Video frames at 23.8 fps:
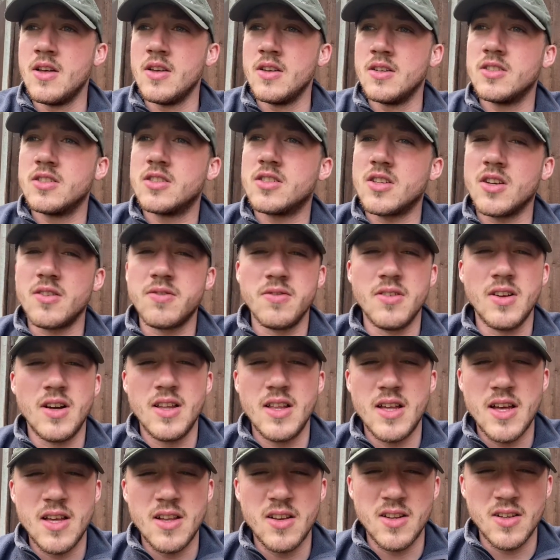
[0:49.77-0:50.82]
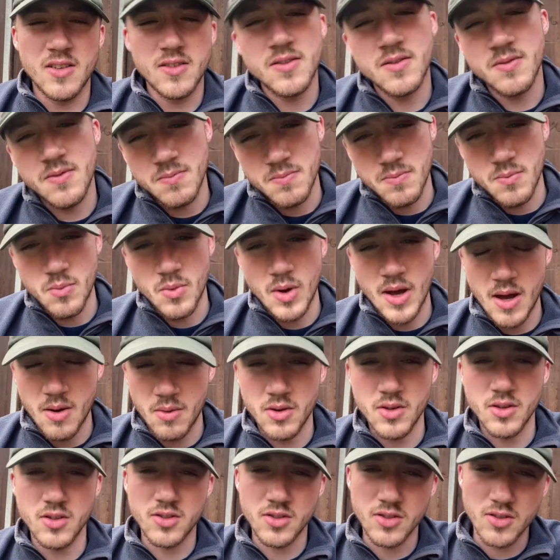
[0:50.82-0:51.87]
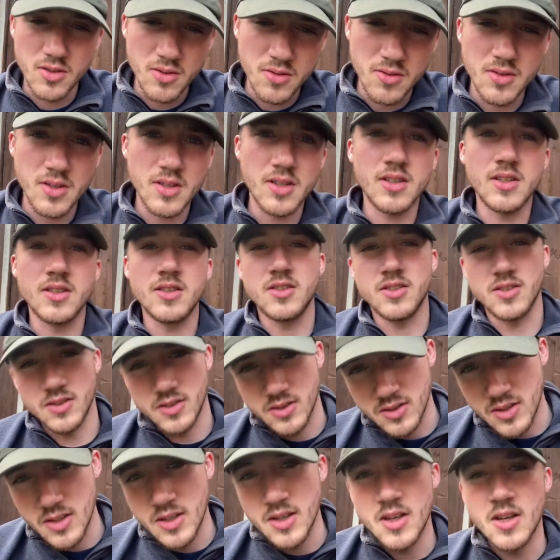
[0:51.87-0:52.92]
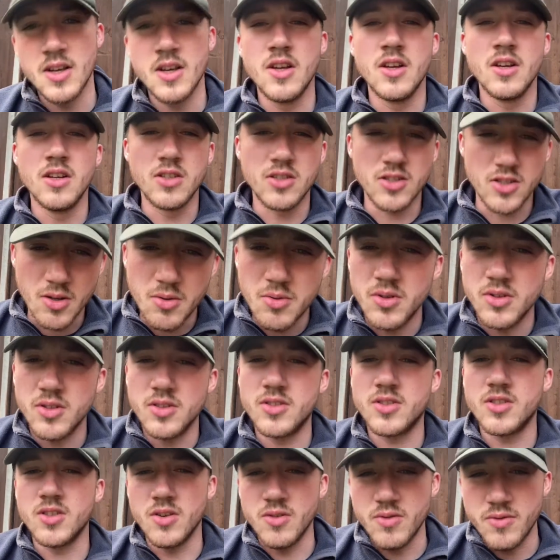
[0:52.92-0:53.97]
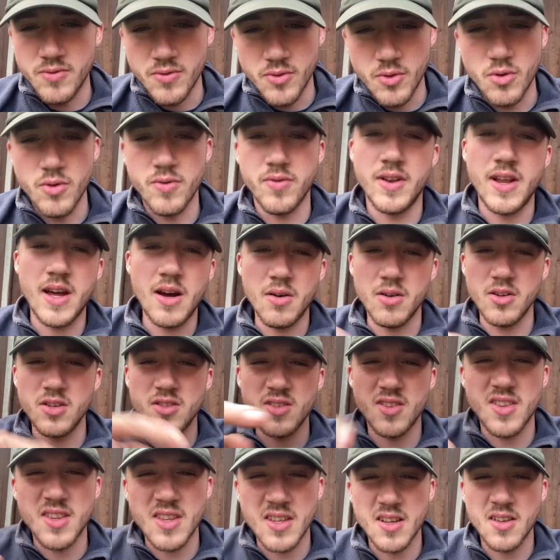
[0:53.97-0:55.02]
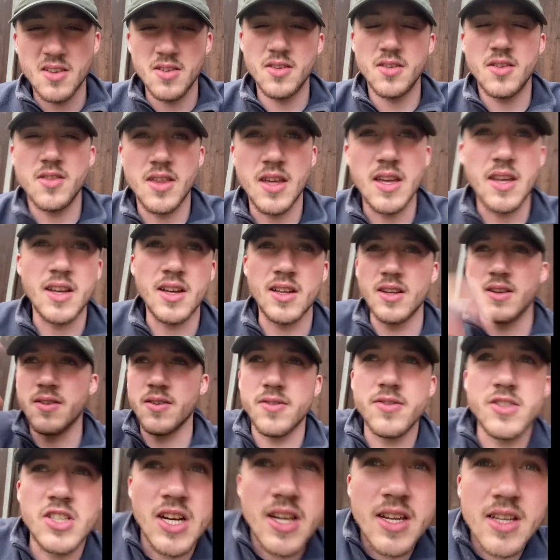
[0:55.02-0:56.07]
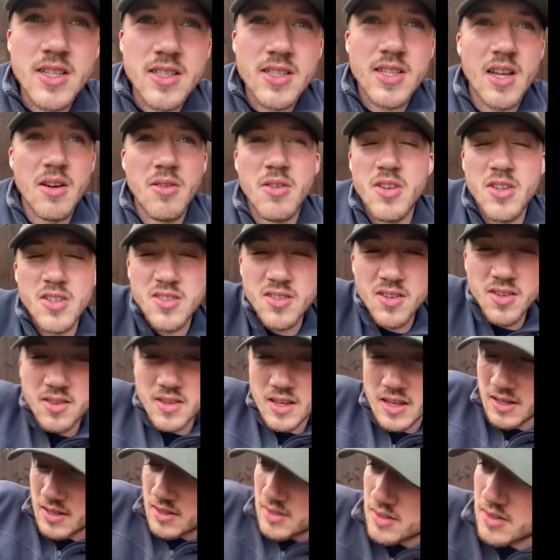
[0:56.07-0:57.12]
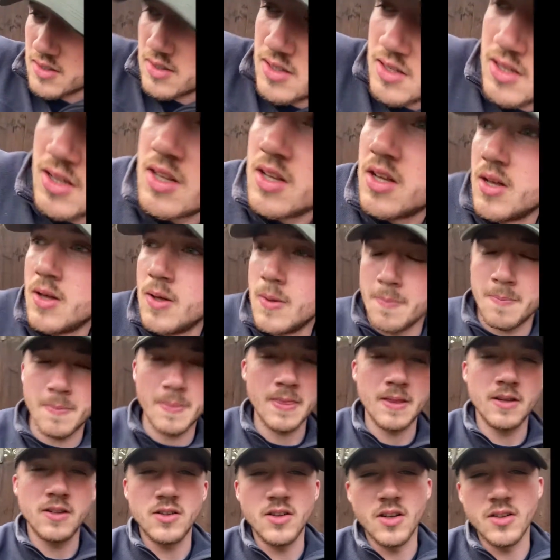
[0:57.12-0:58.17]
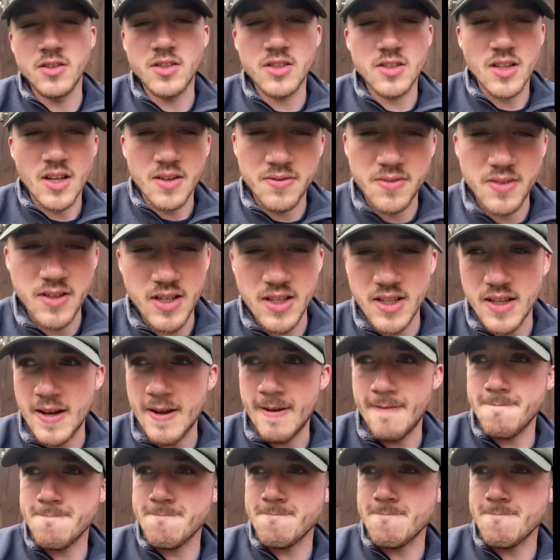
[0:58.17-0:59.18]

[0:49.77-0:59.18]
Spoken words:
stuff like that, like how I used to do things and so on and so forth, and how I used to think and have changed how I used to think, and you know, stuff like that.